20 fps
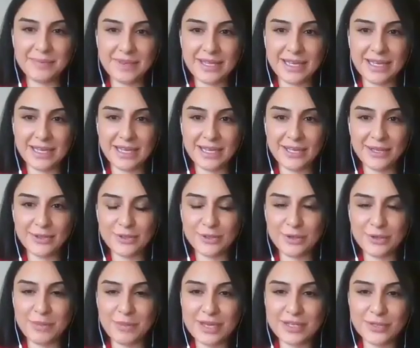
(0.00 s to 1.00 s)
Thank you so
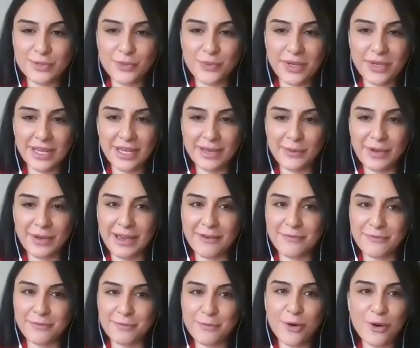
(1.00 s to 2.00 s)
much. We
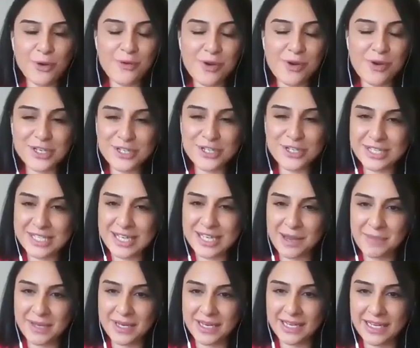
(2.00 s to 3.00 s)
have more questions
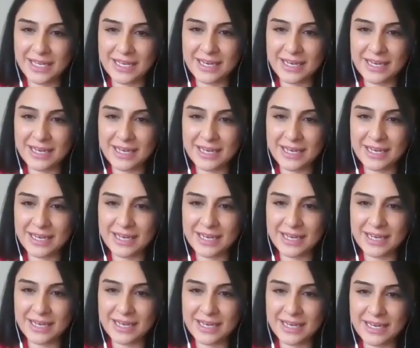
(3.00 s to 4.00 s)
coming in.
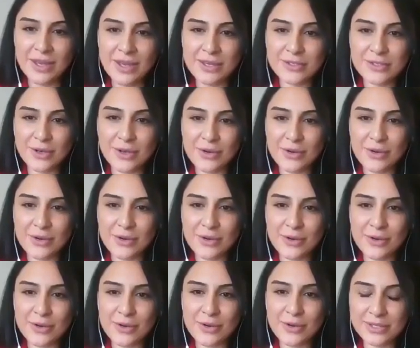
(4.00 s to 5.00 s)
So I'm
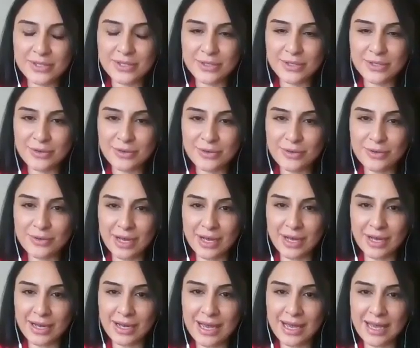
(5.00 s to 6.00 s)
going to
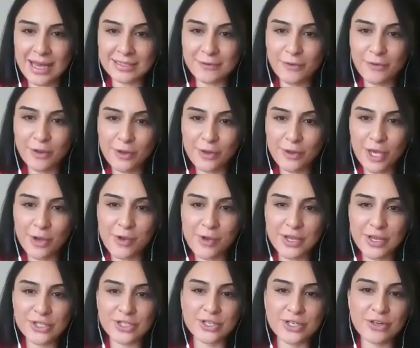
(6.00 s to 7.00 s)
ask the following
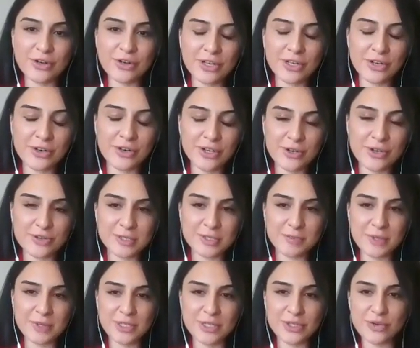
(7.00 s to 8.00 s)
question. Earlier in your
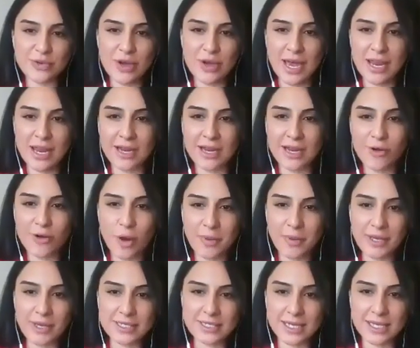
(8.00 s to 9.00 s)
speech, you had a
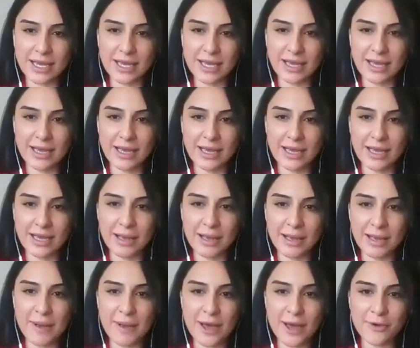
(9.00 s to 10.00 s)
comment
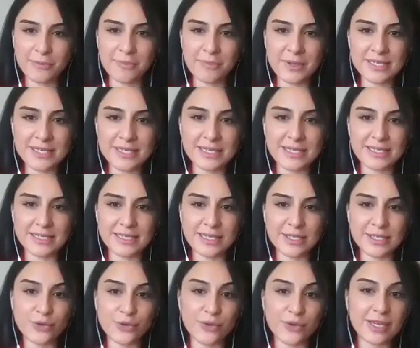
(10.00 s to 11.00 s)
about business
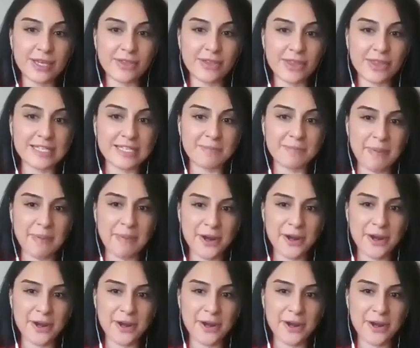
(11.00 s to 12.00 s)
doing things
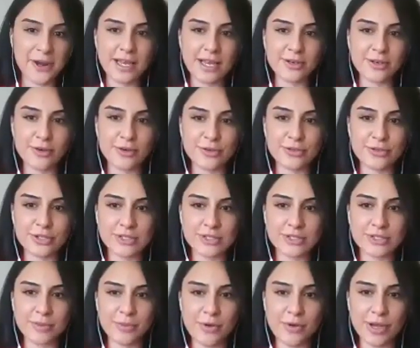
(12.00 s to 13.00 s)
better and not
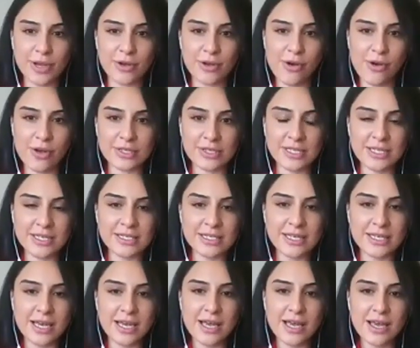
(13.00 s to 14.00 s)
just supporting
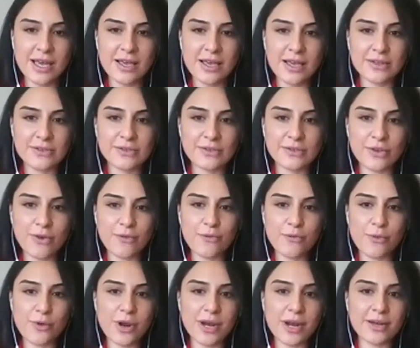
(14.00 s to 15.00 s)
causes. So
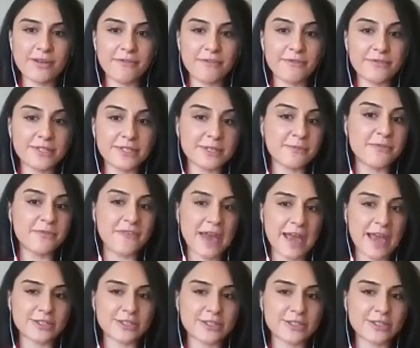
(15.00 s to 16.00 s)
what are some
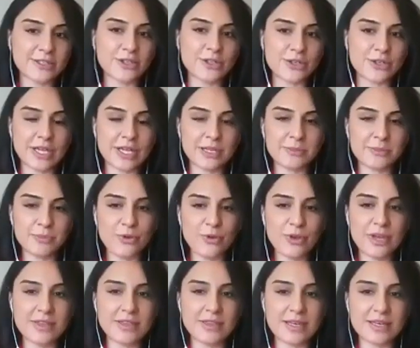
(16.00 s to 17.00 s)
factors that
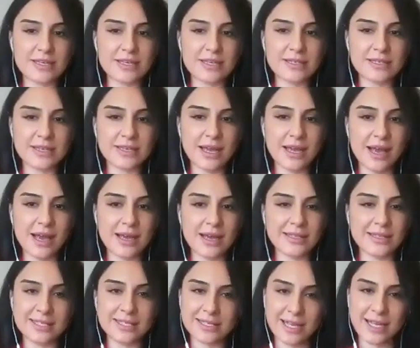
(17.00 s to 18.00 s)
bring these
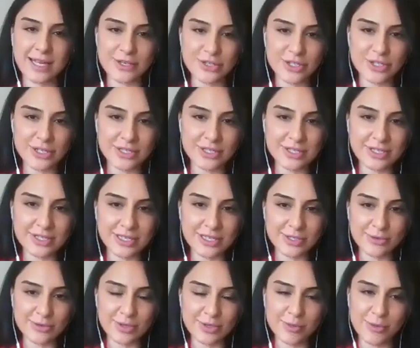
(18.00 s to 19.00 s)
discussions
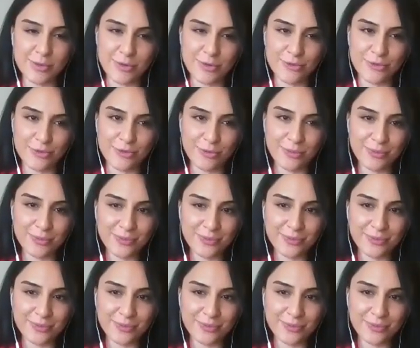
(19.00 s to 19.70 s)
into the boardroom?